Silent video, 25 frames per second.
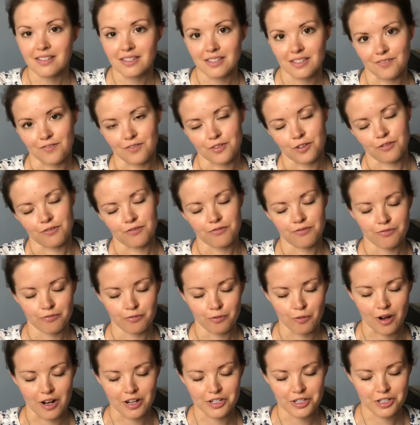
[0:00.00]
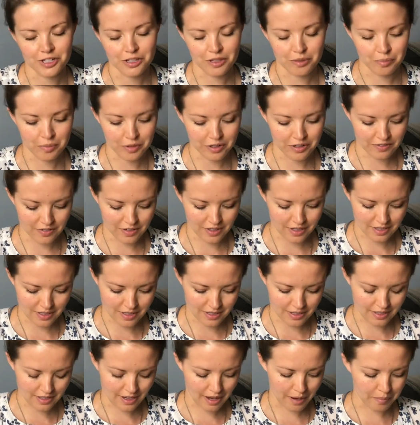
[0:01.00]
if you've watched the
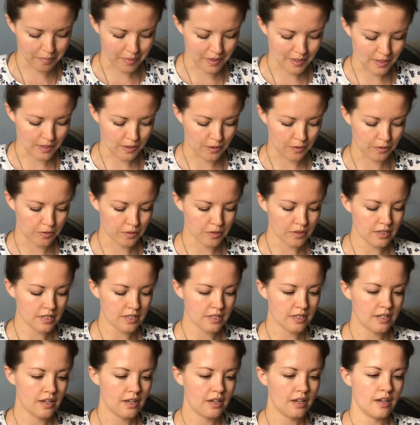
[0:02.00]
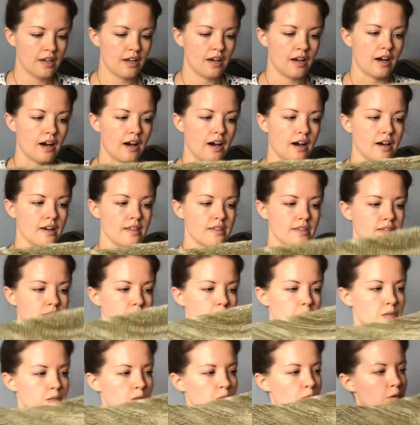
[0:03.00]
previous episodes. This
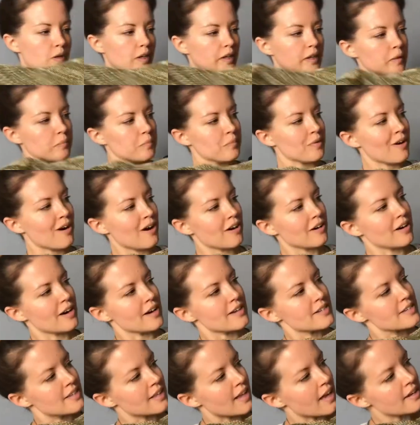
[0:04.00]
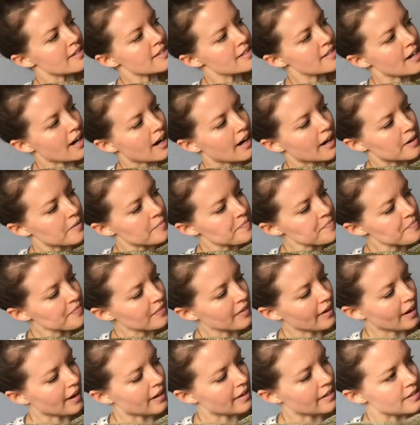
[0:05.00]
was a work in progress last time,
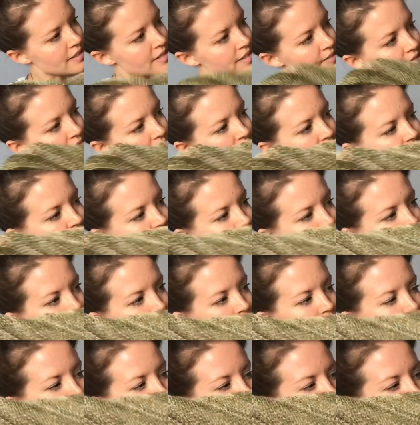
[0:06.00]
and it's finished now.